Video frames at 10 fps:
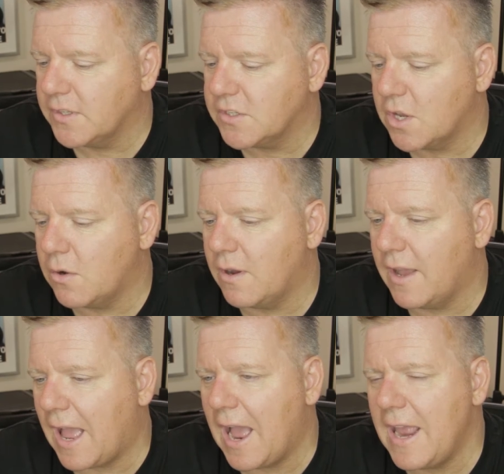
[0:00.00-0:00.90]
So
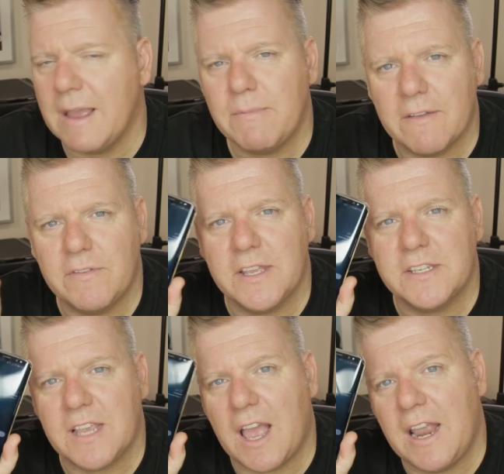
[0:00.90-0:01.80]
I am giving
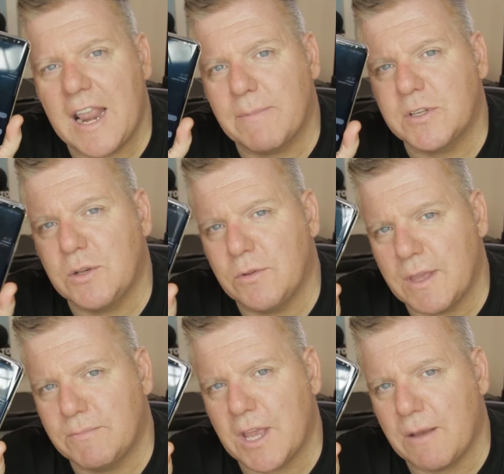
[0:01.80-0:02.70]
this an absolute
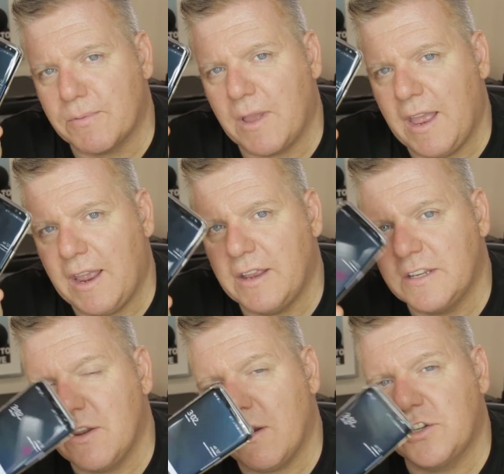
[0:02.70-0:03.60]
thumbs up.
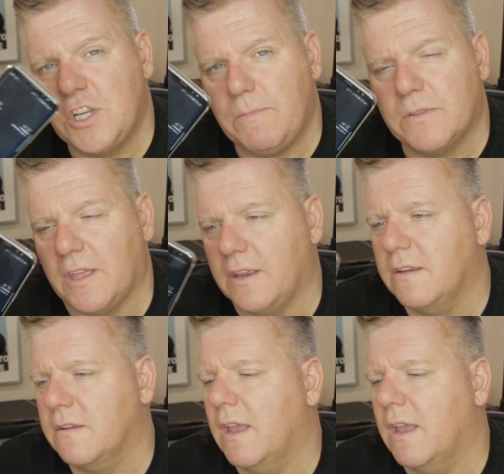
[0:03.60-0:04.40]
It's not a cheap thing.